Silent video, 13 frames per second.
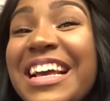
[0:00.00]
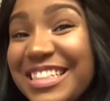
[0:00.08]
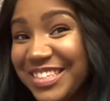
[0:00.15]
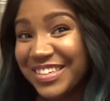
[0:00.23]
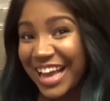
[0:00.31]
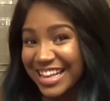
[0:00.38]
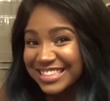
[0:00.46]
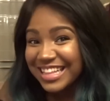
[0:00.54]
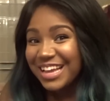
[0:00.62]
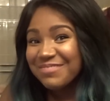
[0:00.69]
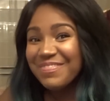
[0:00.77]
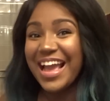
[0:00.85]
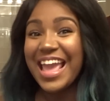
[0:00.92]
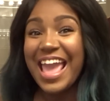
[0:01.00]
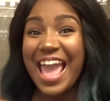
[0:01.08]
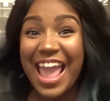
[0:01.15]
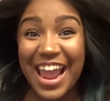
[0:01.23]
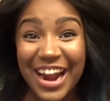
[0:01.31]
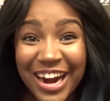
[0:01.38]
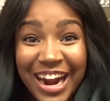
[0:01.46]
do you guys like my
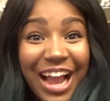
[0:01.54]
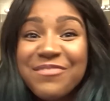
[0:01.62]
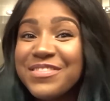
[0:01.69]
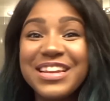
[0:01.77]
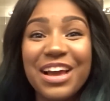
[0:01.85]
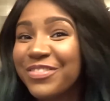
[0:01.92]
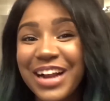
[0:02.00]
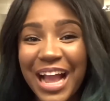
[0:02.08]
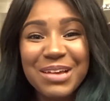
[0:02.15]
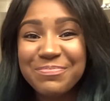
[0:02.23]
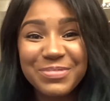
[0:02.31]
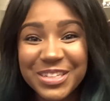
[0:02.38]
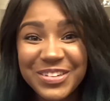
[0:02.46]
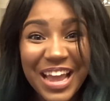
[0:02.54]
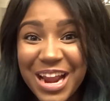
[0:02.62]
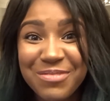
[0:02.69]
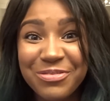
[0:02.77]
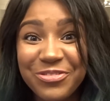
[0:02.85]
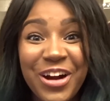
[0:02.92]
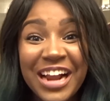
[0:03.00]
hair? I've never had blue
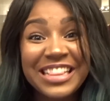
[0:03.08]
hair before.